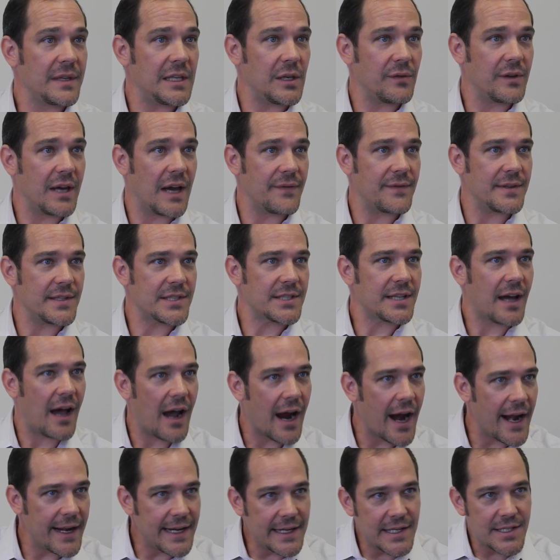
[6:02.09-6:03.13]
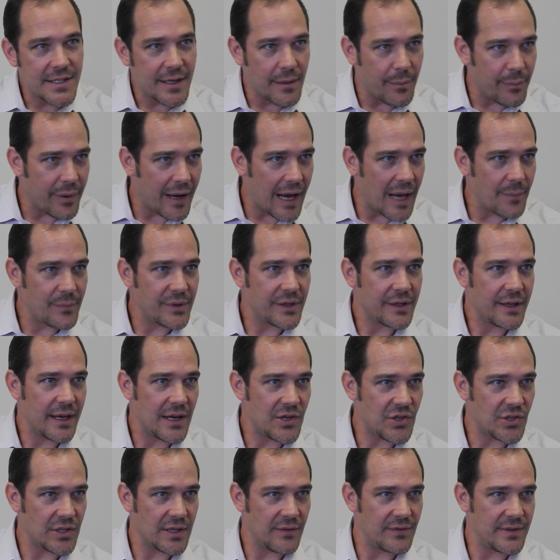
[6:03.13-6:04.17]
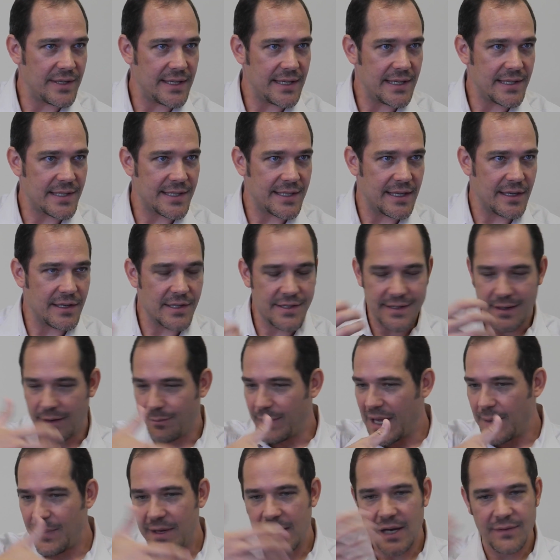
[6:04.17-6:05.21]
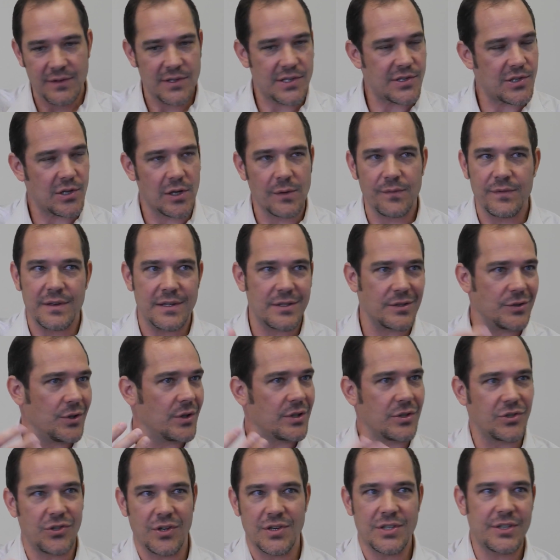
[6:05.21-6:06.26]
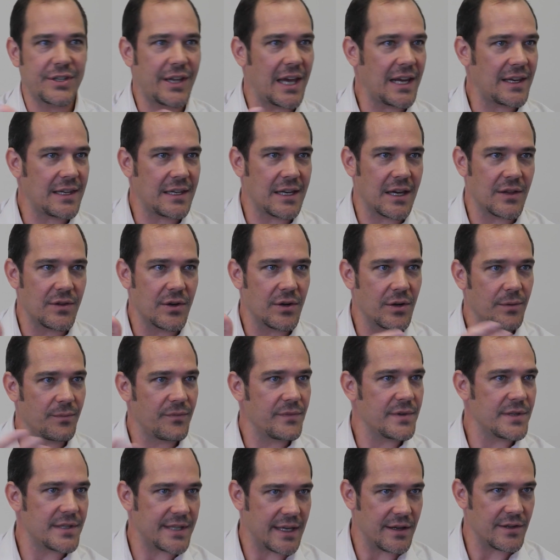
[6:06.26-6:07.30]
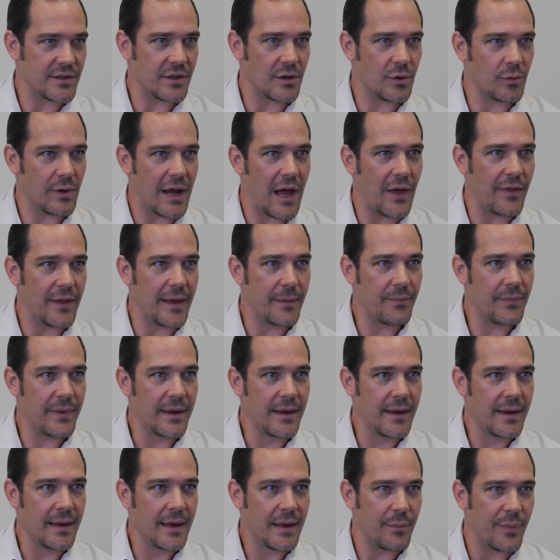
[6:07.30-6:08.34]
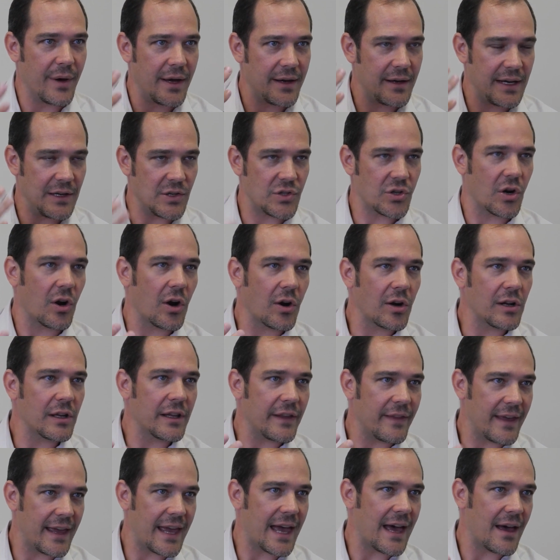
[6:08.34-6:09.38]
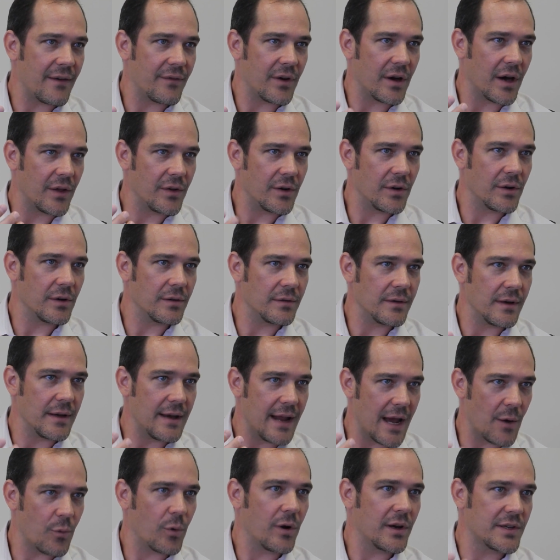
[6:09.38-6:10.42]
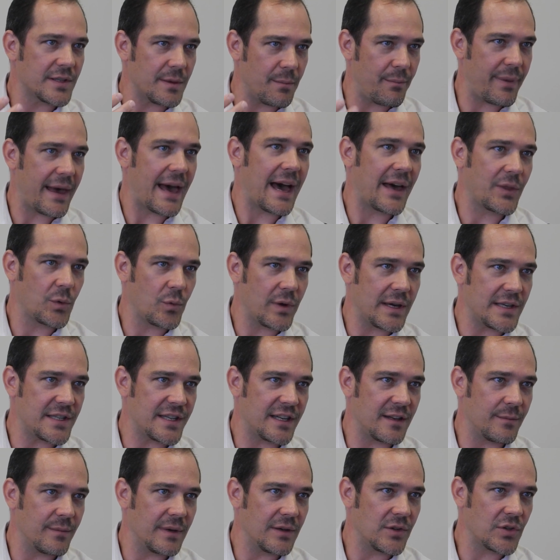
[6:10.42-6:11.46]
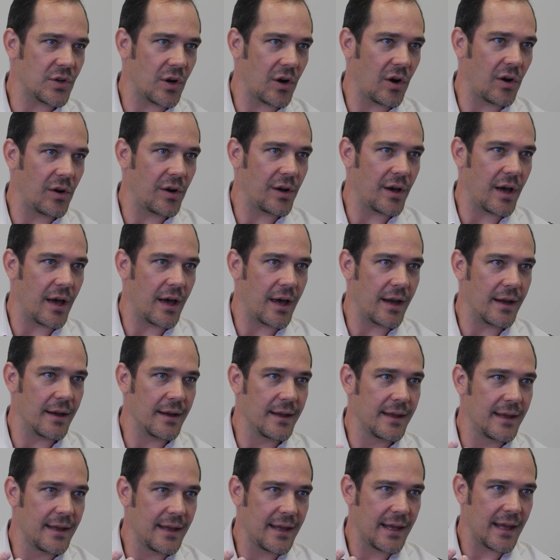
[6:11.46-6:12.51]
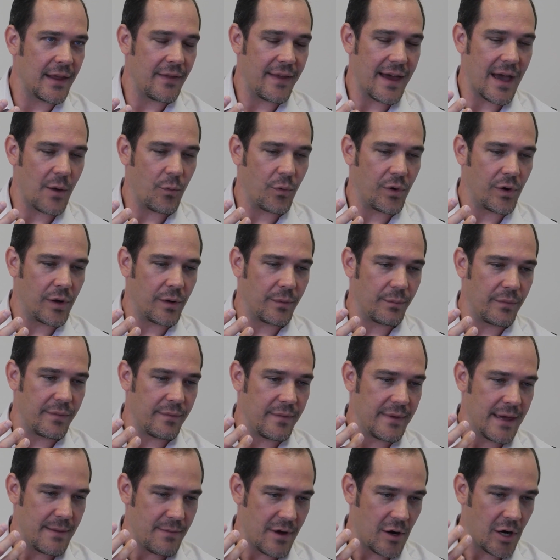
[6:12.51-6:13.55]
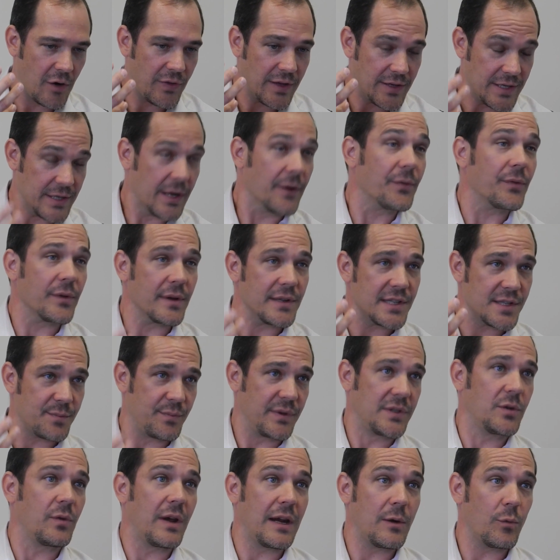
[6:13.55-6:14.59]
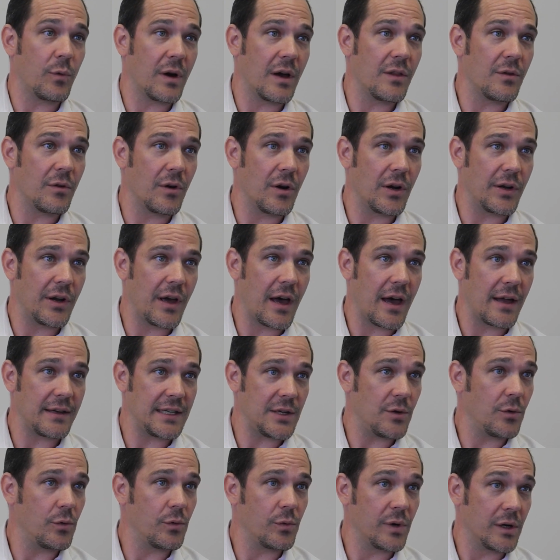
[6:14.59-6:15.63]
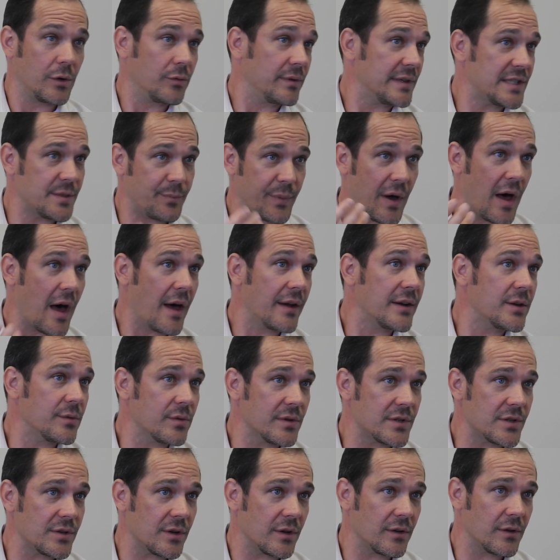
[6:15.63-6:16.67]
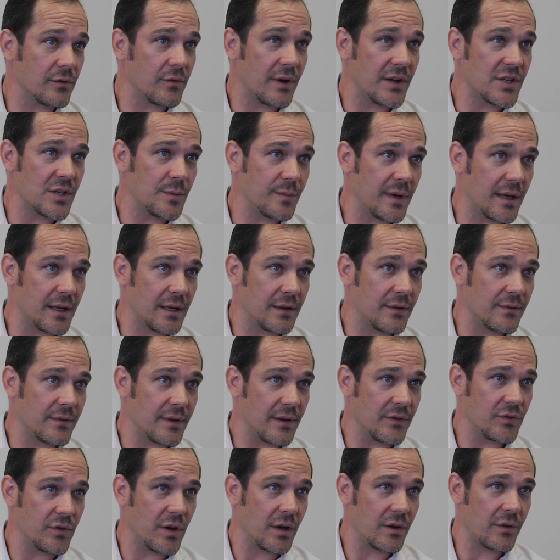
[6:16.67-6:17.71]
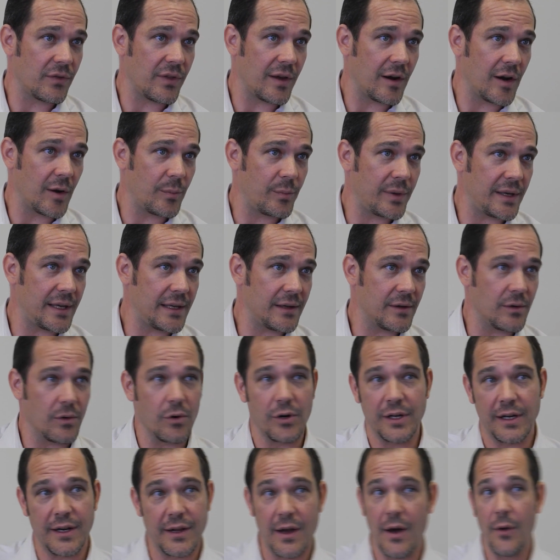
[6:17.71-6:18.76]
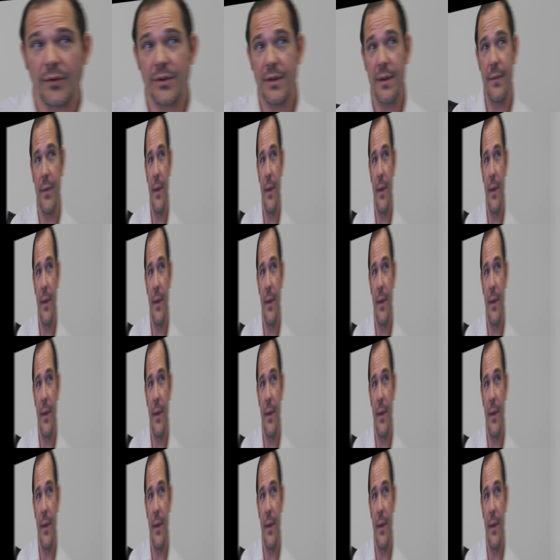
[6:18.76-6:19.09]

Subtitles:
You've got this tiny subpopulation of T cells that maybe on the surface look just like the other cells that are around them, but internally they have other networks and pathways that have been turned on that are the difference between whether or not you will respond to a certain regimen of drug therapy or you don't.